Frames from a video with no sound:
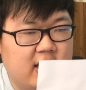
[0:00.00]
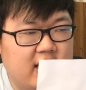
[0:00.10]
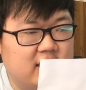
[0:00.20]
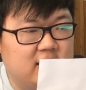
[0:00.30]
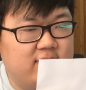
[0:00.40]
I
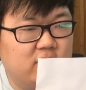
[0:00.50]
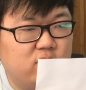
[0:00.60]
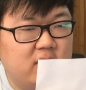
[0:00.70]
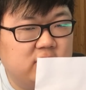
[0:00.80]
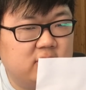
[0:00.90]
had an even
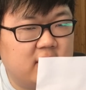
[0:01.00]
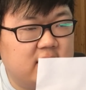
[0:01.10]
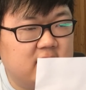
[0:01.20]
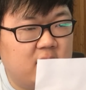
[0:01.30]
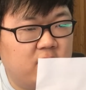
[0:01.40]
crazier
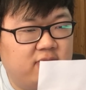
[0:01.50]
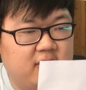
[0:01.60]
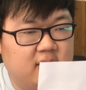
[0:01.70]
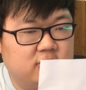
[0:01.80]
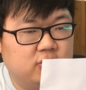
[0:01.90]
idea where
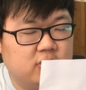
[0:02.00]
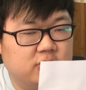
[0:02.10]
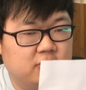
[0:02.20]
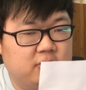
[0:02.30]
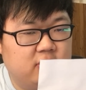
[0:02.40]
Felix, who's
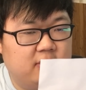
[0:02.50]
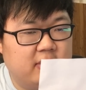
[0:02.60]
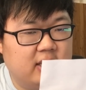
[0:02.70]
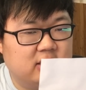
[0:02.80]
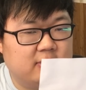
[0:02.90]
also
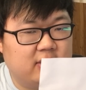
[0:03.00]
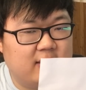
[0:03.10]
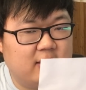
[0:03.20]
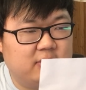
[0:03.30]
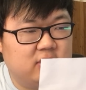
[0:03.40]
PewDiePie, somehow
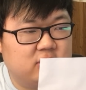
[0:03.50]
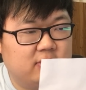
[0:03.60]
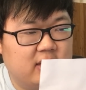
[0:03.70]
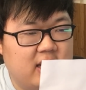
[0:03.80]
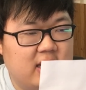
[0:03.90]
got my petition,
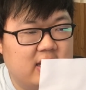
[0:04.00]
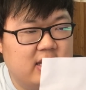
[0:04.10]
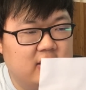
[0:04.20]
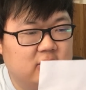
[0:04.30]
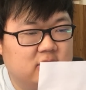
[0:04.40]
but hey,
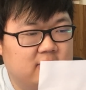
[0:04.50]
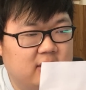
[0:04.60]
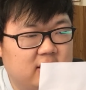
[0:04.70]
some